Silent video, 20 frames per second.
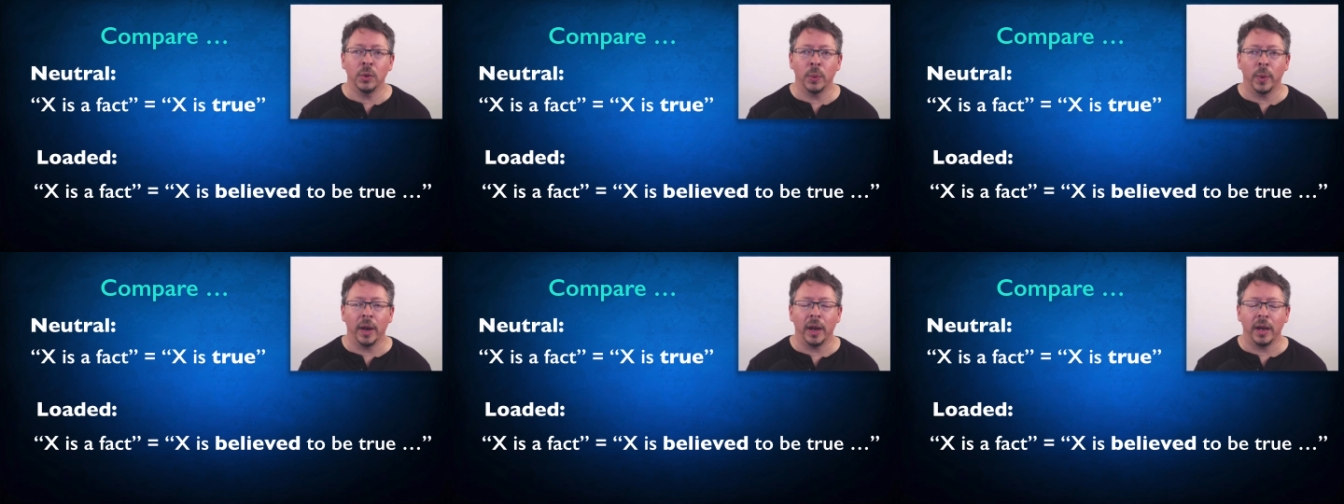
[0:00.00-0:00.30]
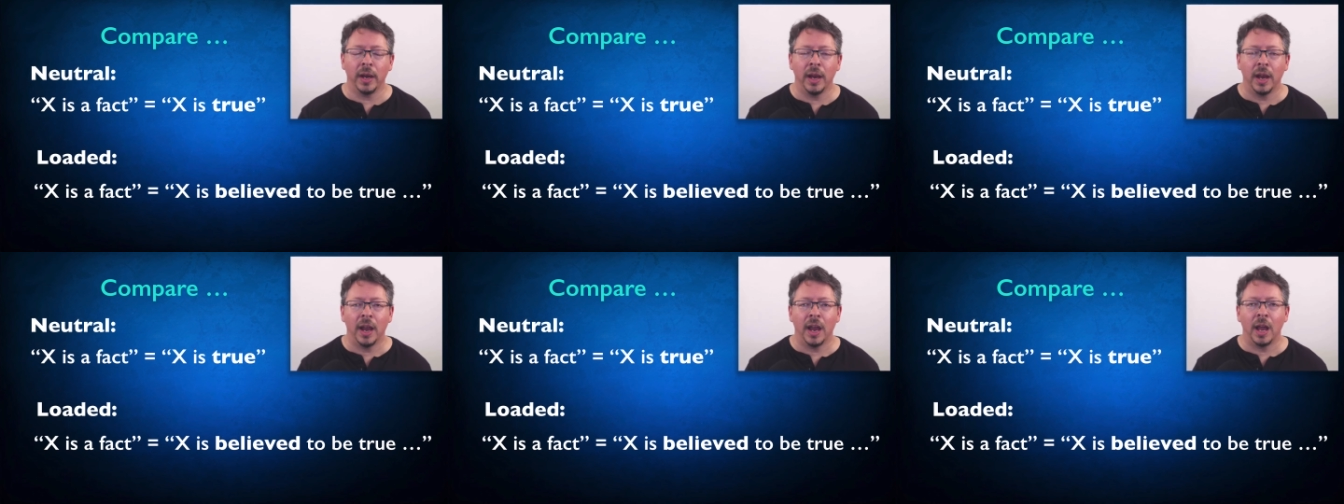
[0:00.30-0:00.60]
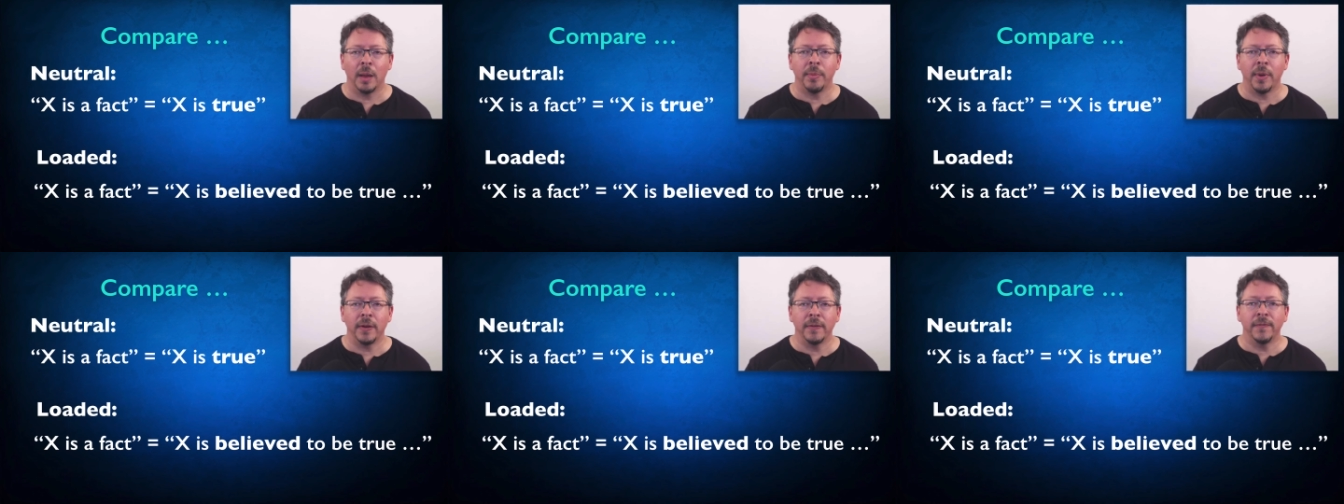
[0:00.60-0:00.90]
way
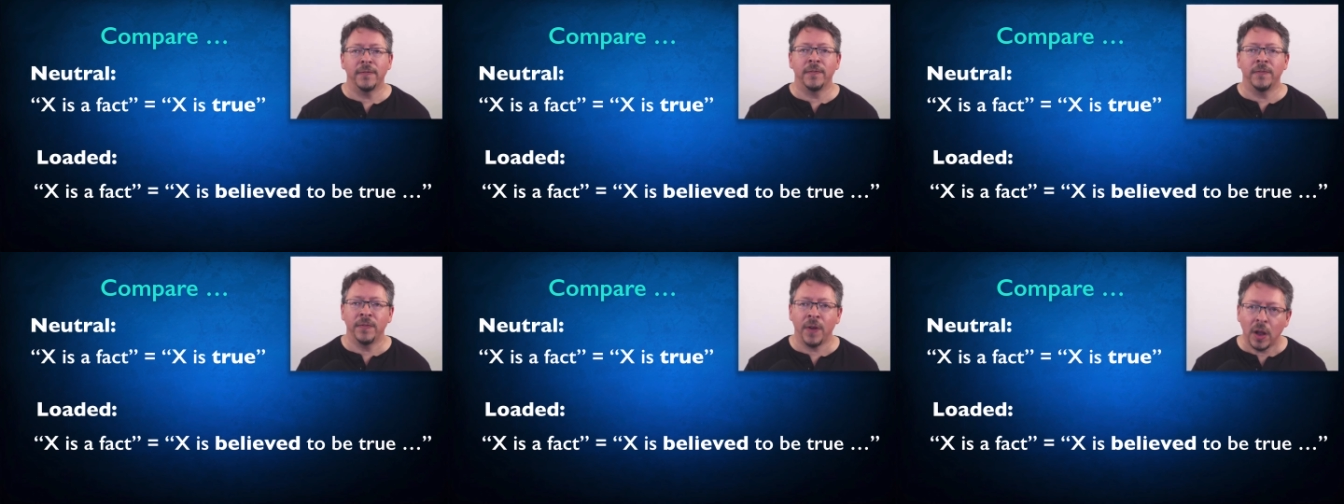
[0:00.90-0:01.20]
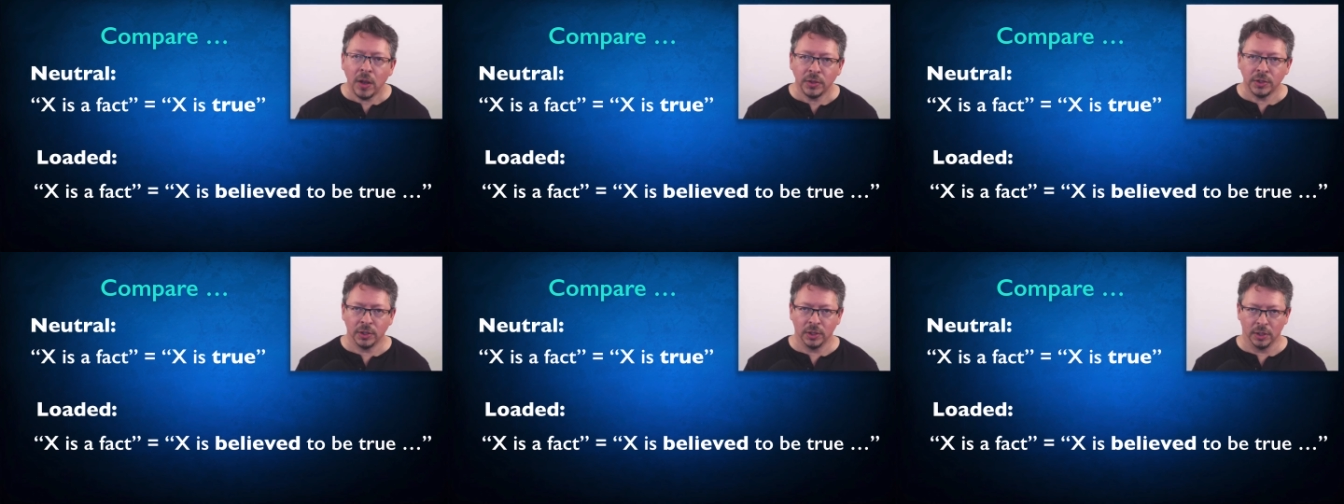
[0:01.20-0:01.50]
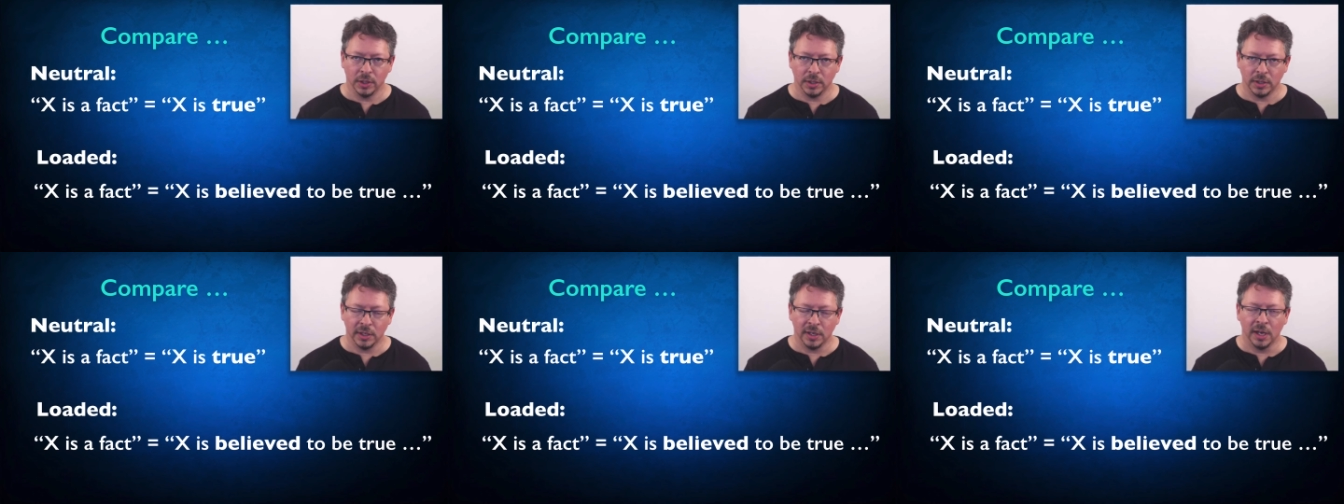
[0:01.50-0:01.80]
about
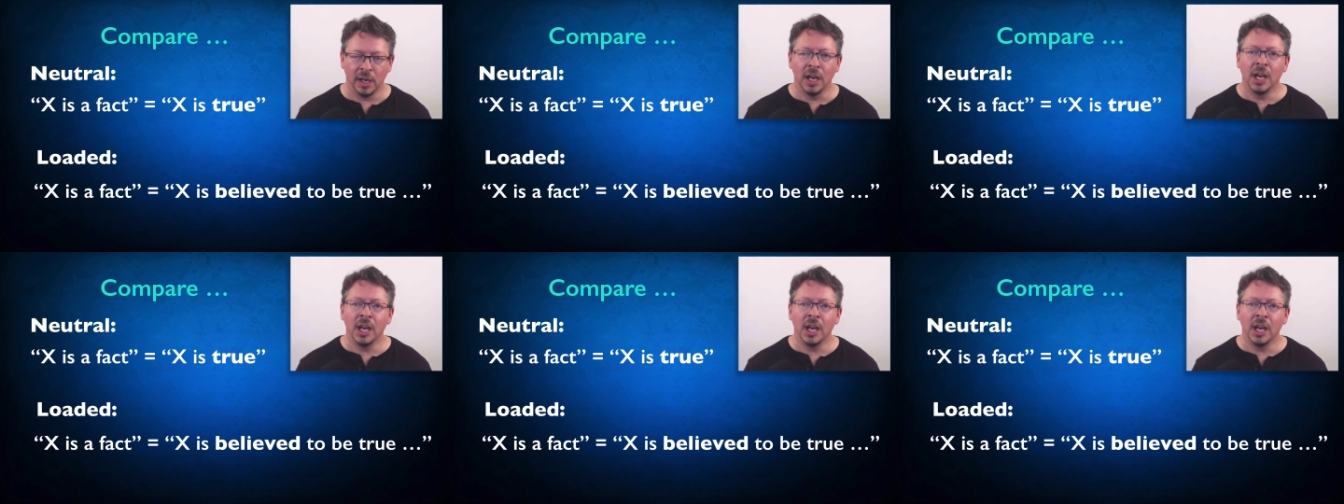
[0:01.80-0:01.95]
falsehood